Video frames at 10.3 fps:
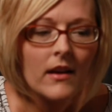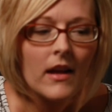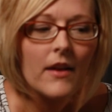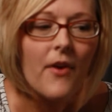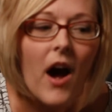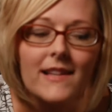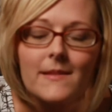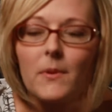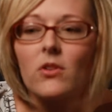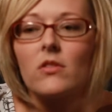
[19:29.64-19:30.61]
If
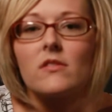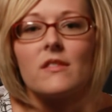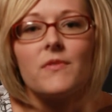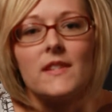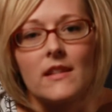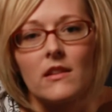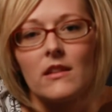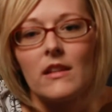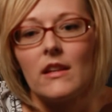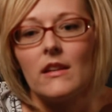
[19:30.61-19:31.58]
hospitals and
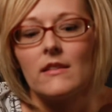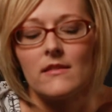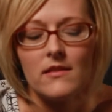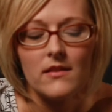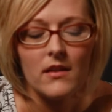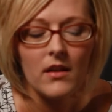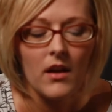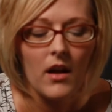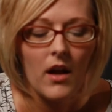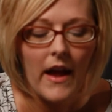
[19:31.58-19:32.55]
facilities
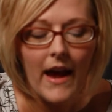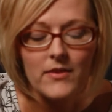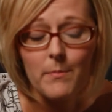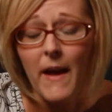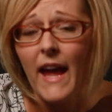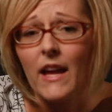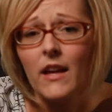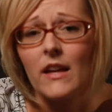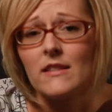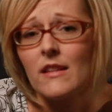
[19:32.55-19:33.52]
have to
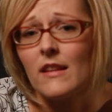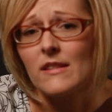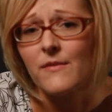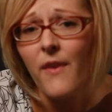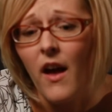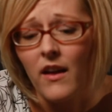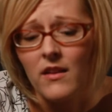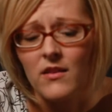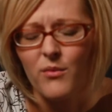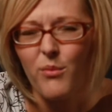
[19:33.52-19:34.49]
pay into this
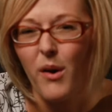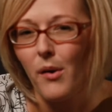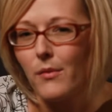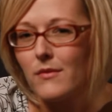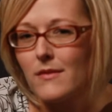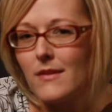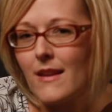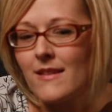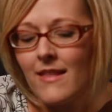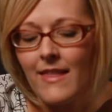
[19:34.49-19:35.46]
fund, well,
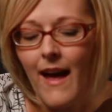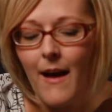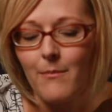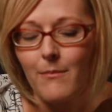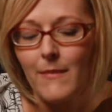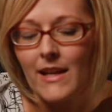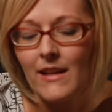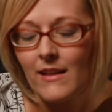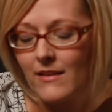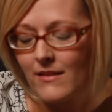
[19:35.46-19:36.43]
doesn't that
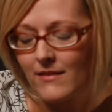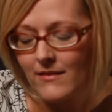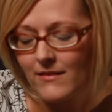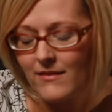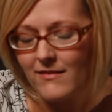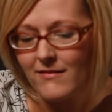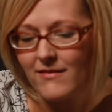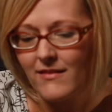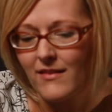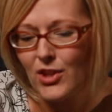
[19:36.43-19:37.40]
mean
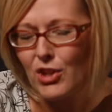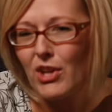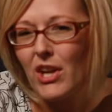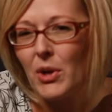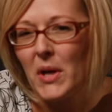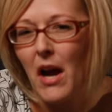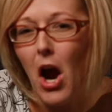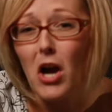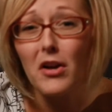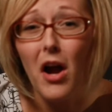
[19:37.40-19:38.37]

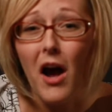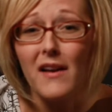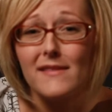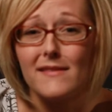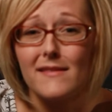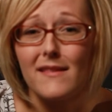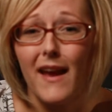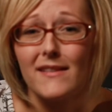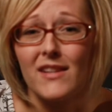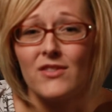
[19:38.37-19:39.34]
our costs
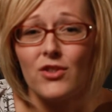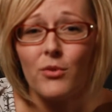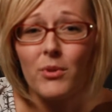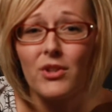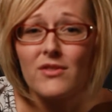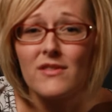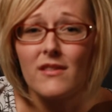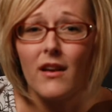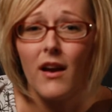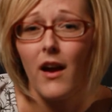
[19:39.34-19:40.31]
as consumers,
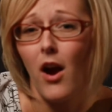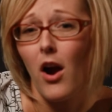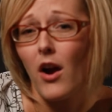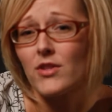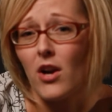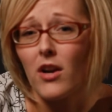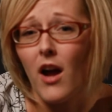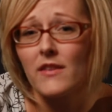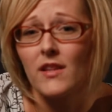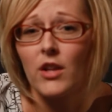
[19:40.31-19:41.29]
aren't our
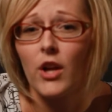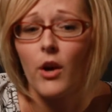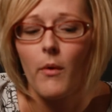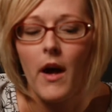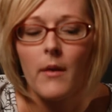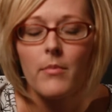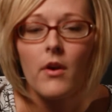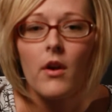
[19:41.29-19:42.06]
costs going to go up?